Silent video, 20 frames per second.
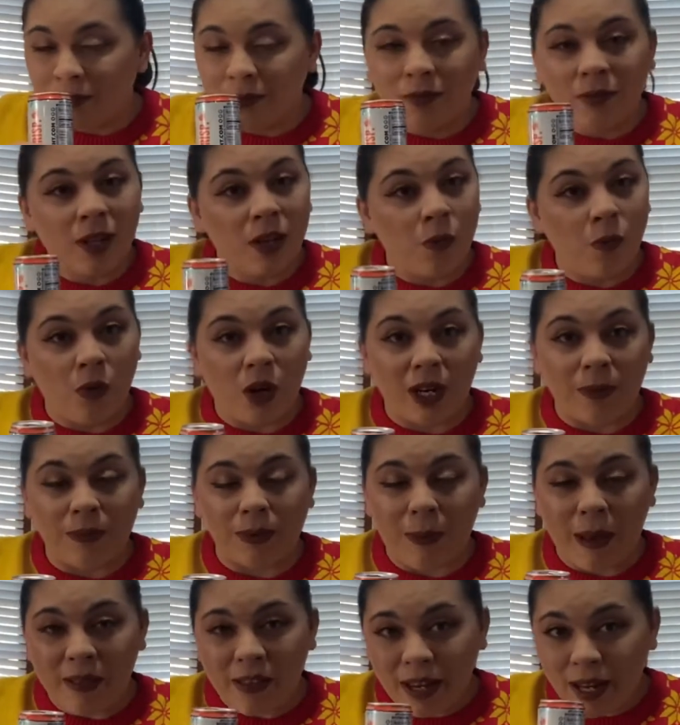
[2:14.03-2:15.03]
what I'm
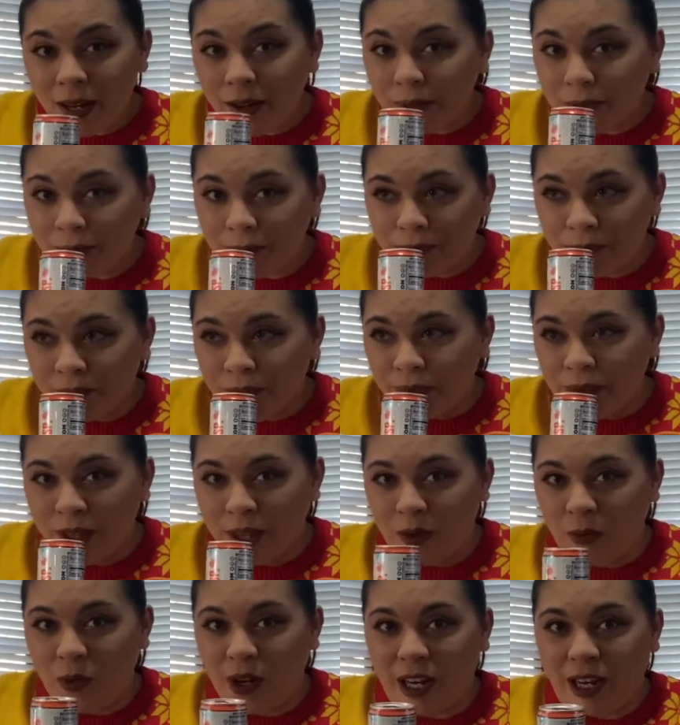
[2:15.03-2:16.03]
smelling
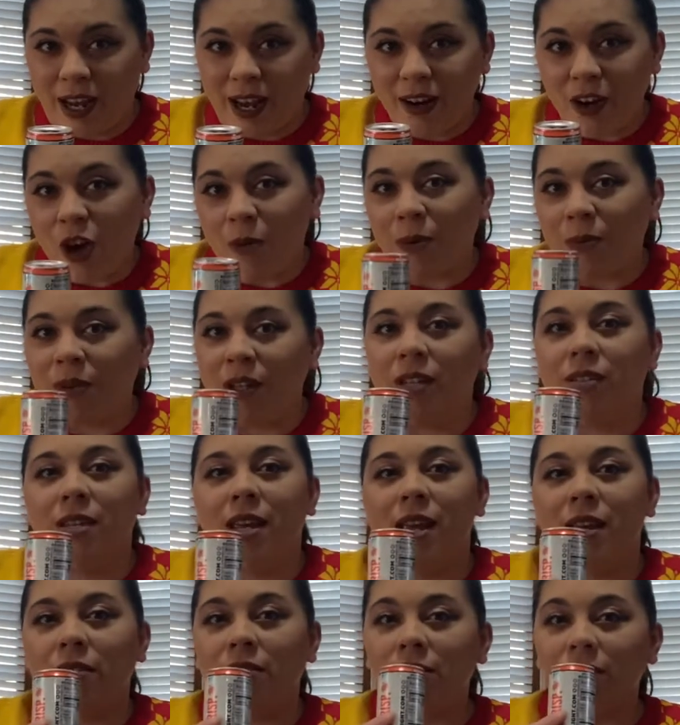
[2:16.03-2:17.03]
and what I kind of hope I'm gonna
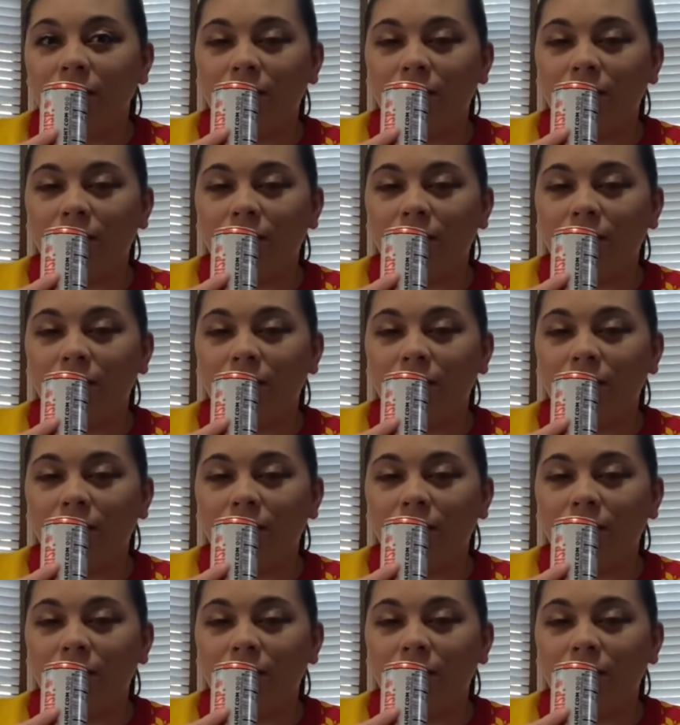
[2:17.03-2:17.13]
taste.